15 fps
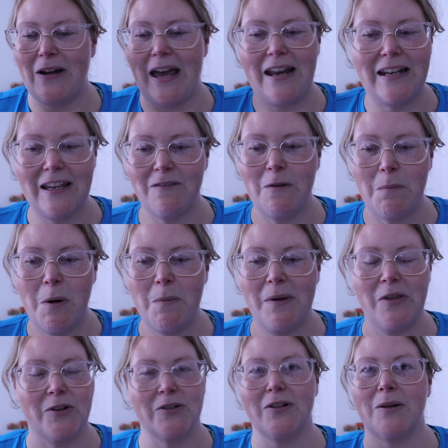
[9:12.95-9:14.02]
at any given
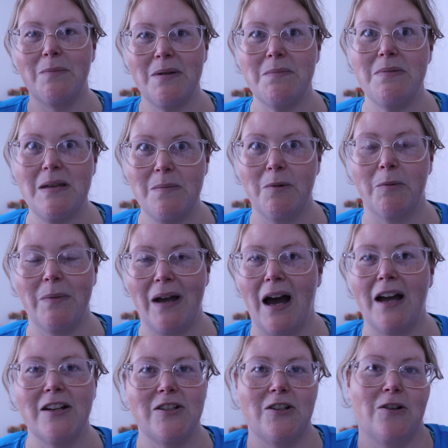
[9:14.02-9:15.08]
moment, there's gonna be people
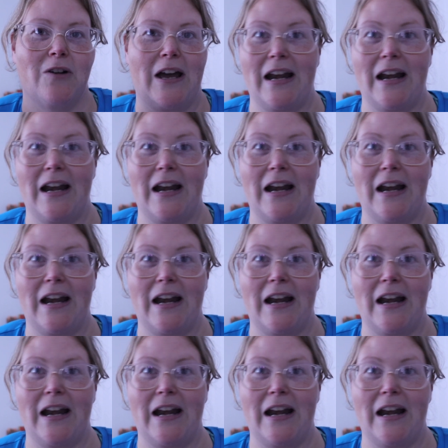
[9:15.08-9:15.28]
behind you.